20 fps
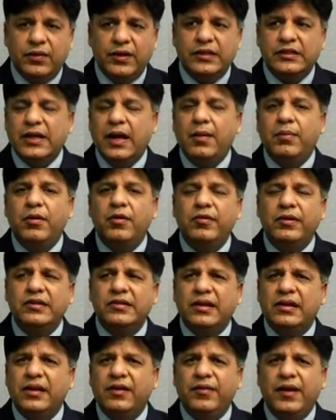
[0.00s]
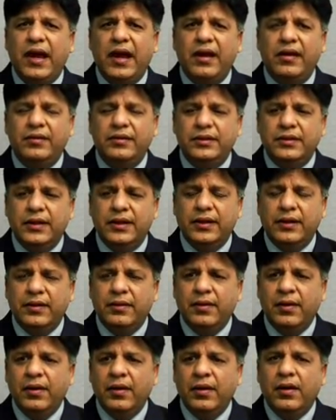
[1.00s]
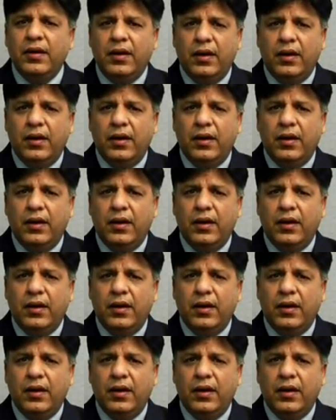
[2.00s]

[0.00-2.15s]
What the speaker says: For example, recently we had a